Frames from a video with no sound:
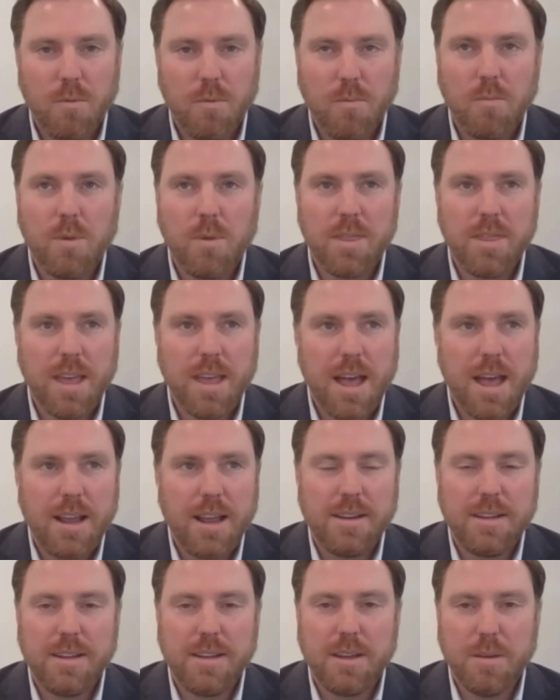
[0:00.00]
with that
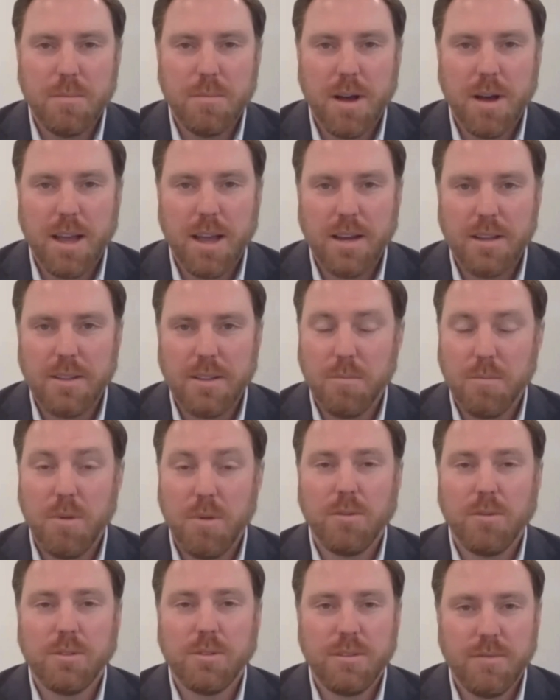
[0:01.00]
idea in mind, and that
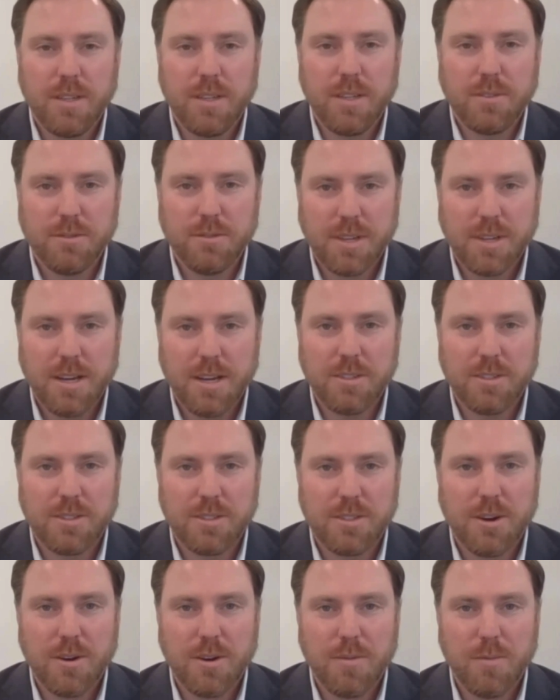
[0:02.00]
most investors kind of
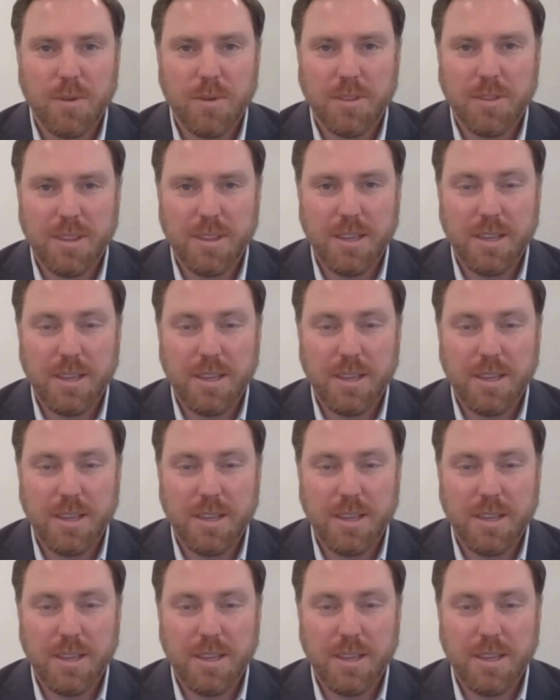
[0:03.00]
start with